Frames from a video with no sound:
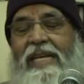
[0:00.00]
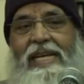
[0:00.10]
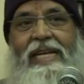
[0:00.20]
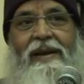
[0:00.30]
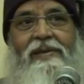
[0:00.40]

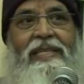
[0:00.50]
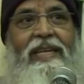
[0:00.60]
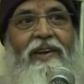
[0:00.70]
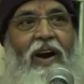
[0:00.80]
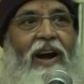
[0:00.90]
see, I will
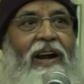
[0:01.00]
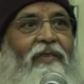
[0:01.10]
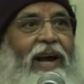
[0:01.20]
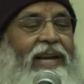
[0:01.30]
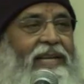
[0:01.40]
see
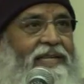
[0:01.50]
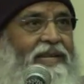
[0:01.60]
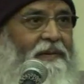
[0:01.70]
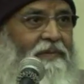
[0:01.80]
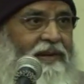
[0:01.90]
God. Why this
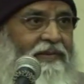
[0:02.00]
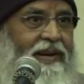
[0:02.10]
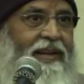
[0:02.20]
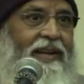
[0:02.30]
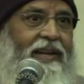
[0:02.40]
dumb
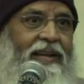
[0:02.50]
DVD?